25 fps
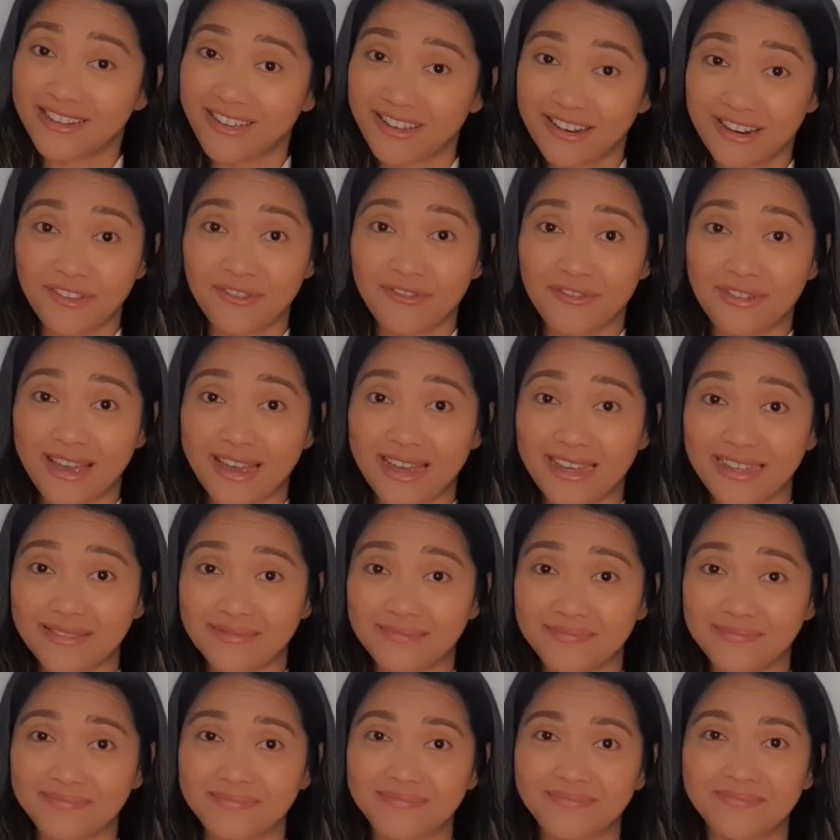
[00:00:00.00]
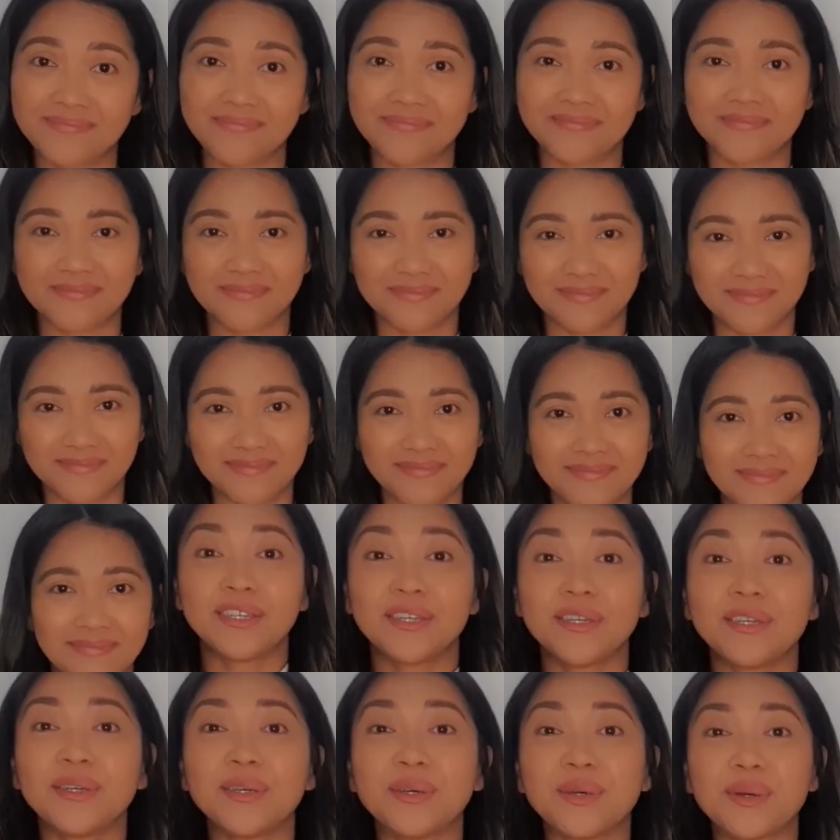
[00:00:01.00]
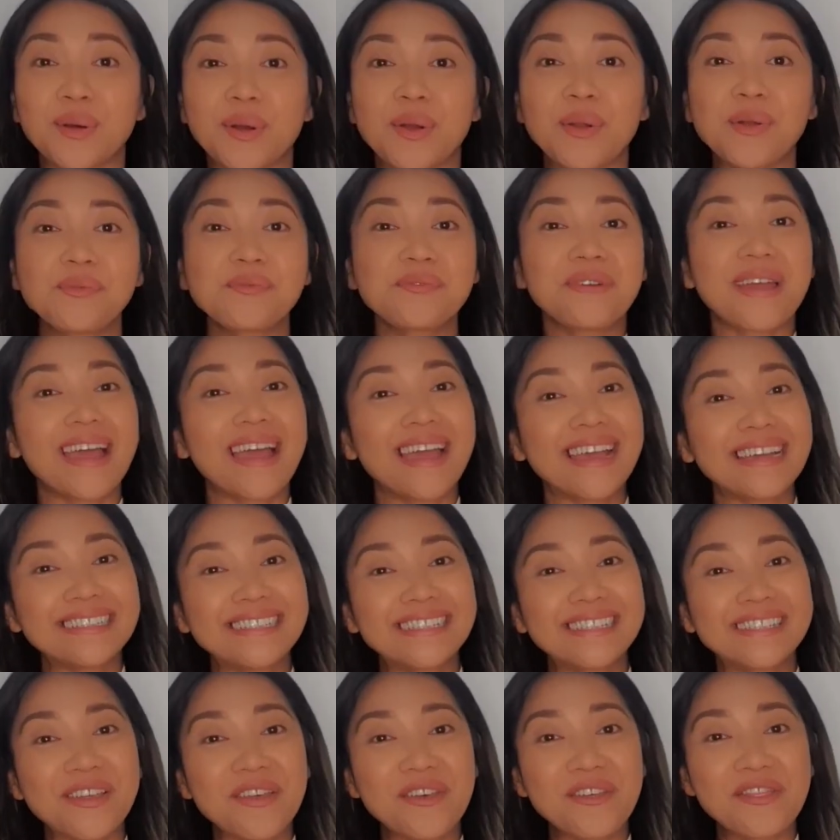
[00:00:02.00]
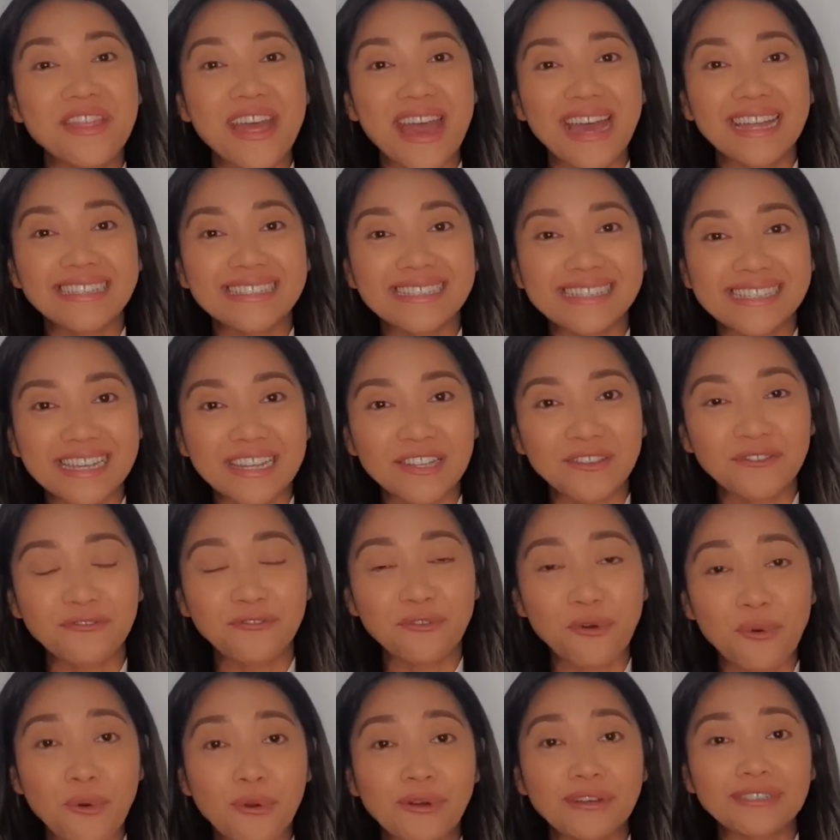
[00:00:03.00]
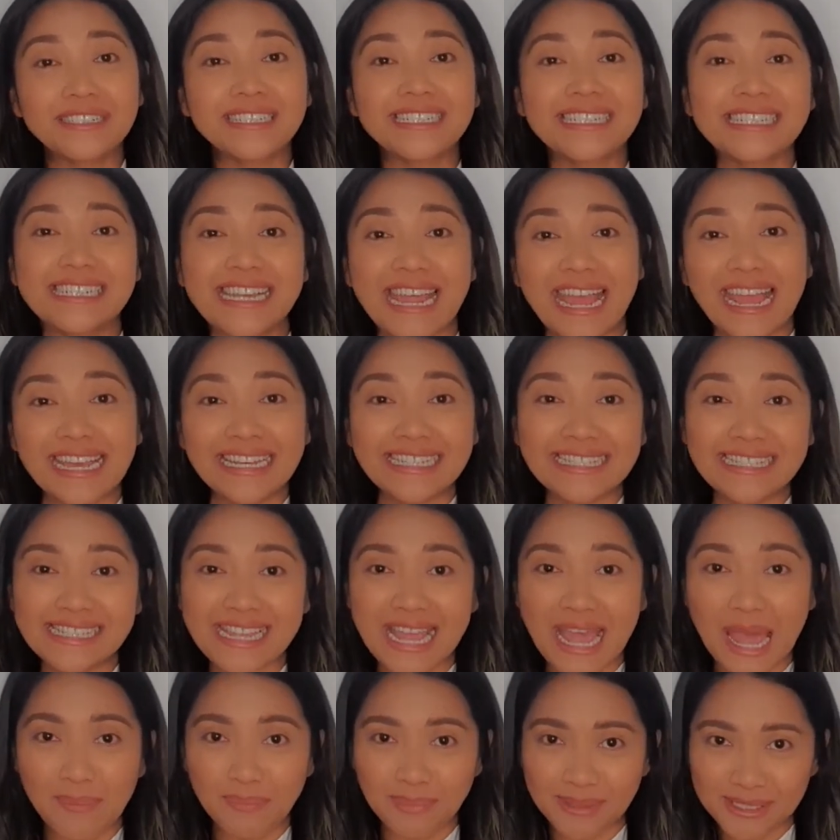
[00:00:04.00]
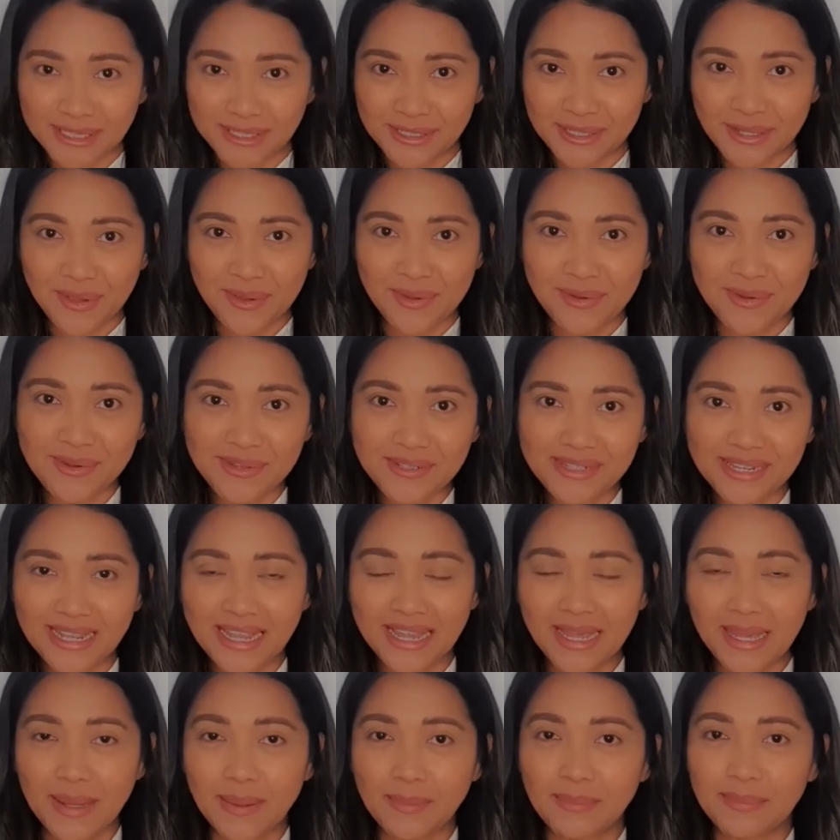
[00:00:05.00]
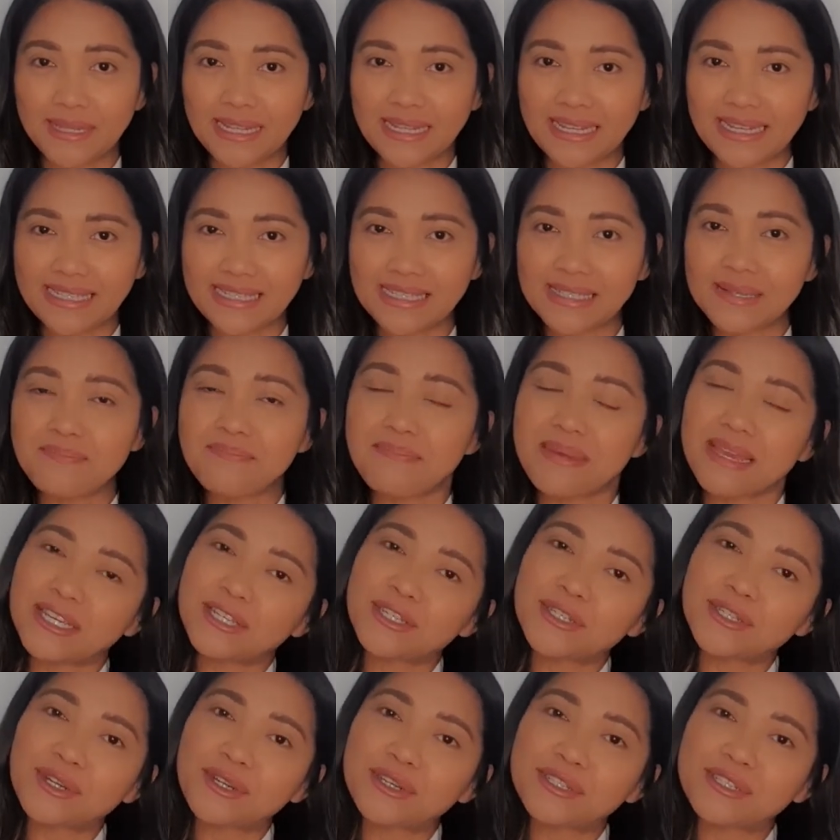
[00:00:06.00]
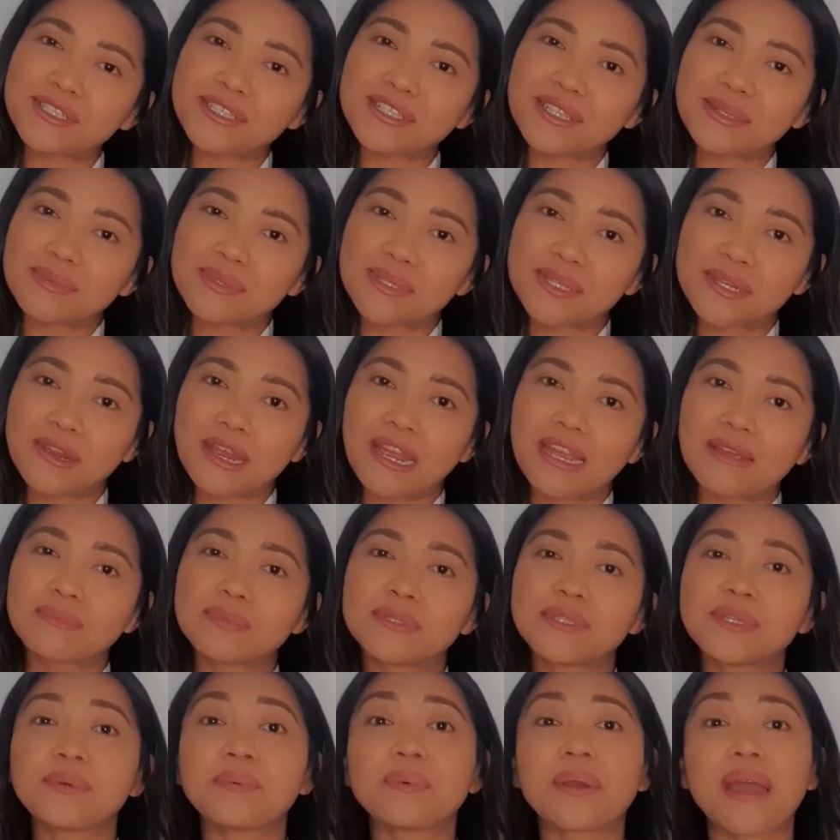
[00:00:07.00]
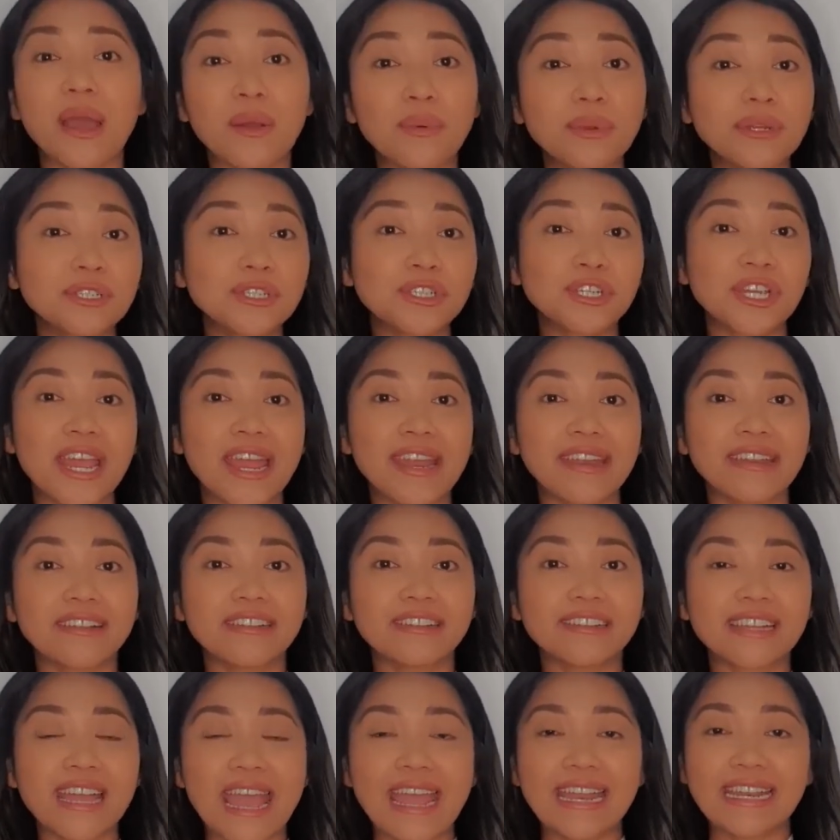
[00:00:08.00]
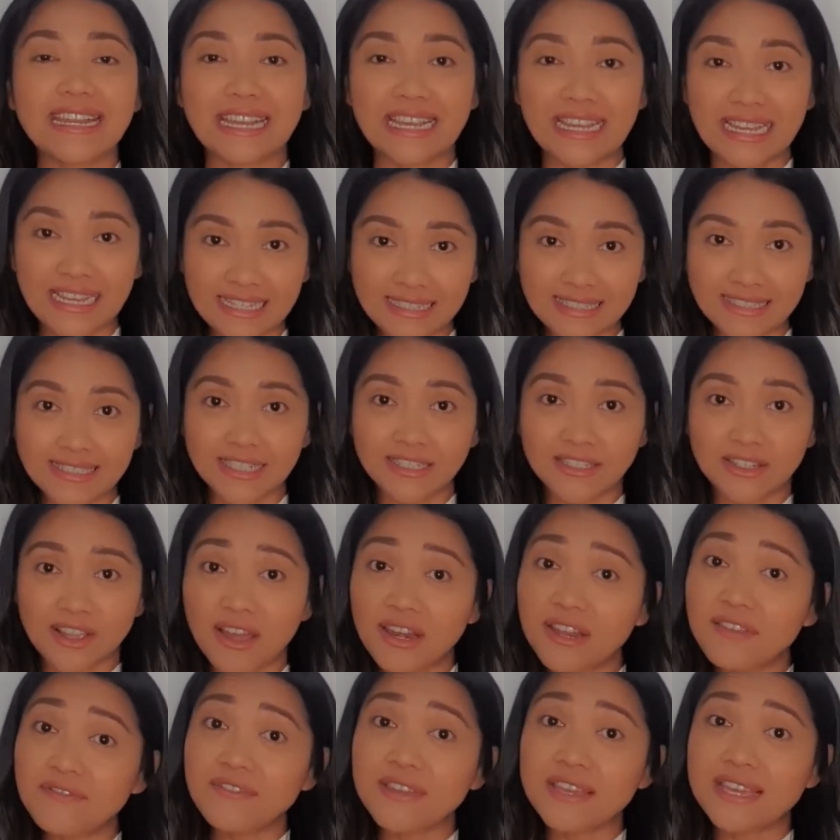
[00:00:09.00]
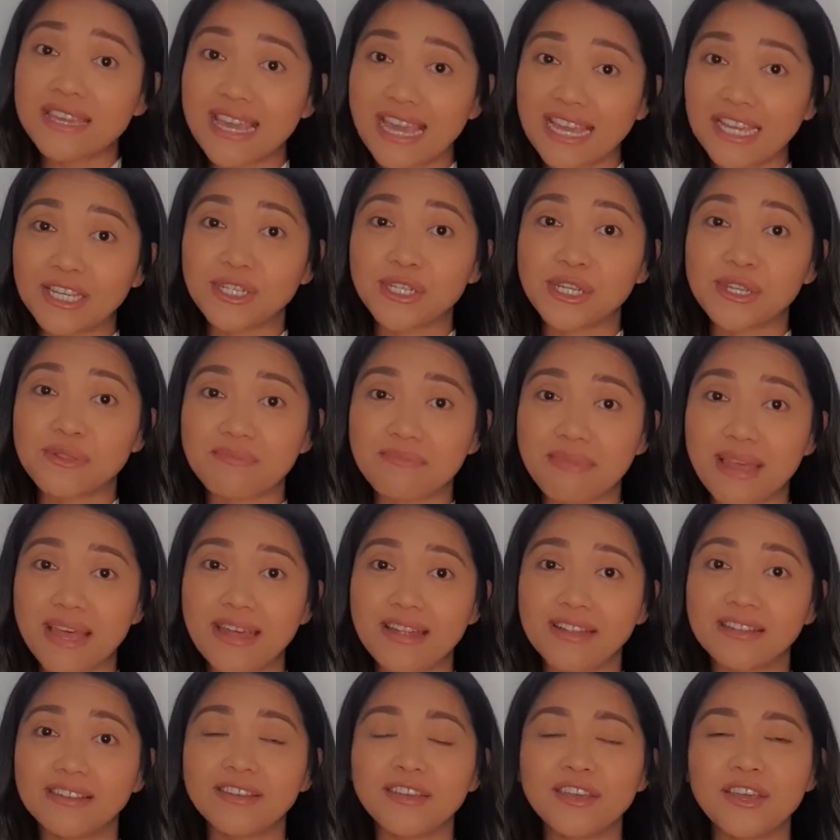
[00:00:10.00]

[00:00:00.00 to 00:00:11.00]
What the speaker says: notified. Alright, so that's it for today's episode. Please make sure to subscribe to our channel and hit the notification bell